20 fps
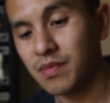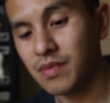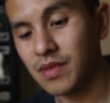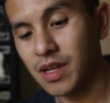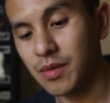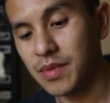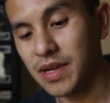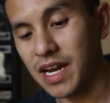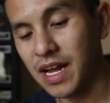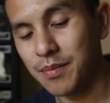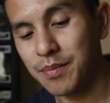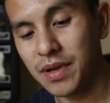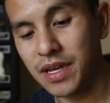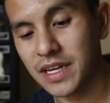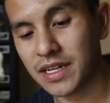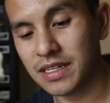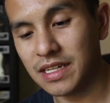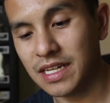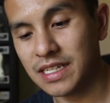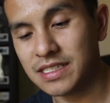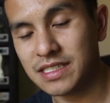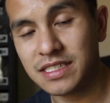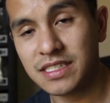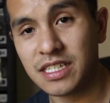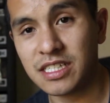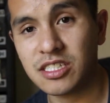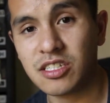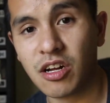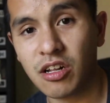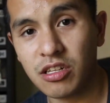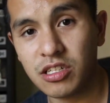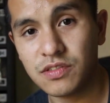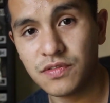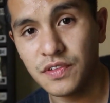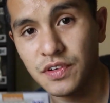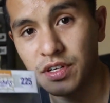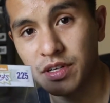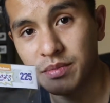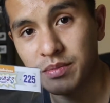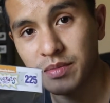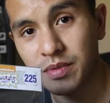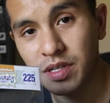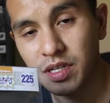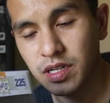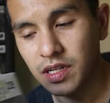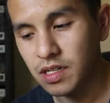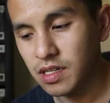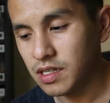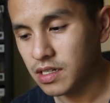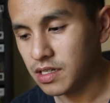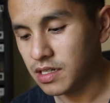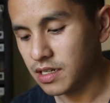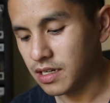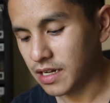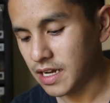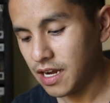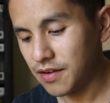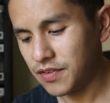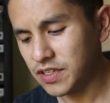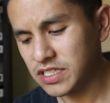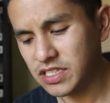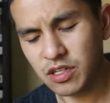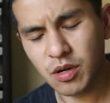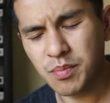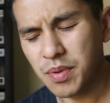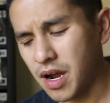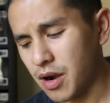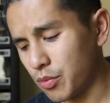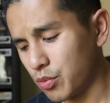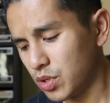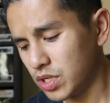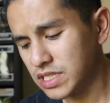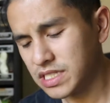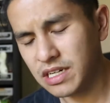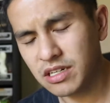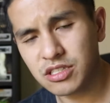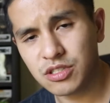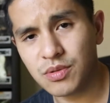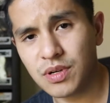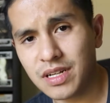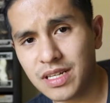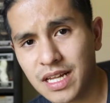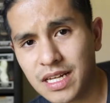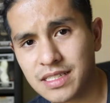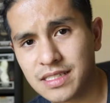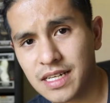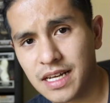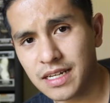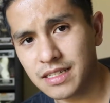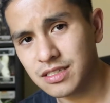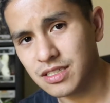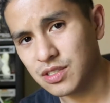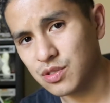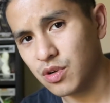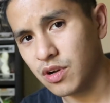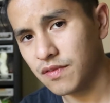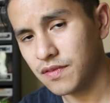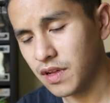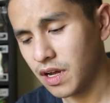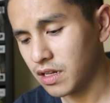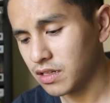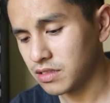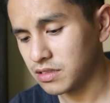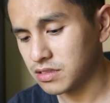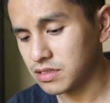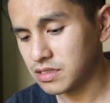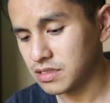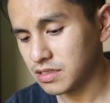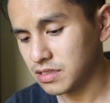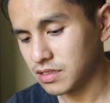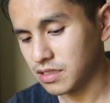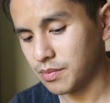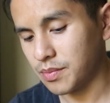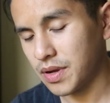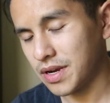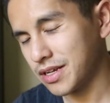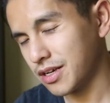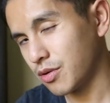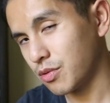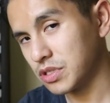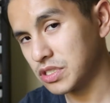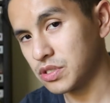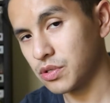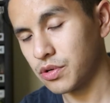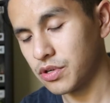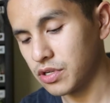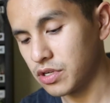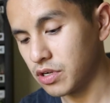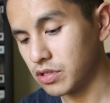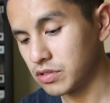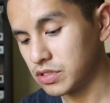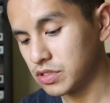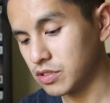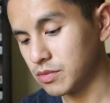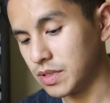I mean, I paid like $6 for him. Every single pop retails around like $10 to $12, depending on what store you go to.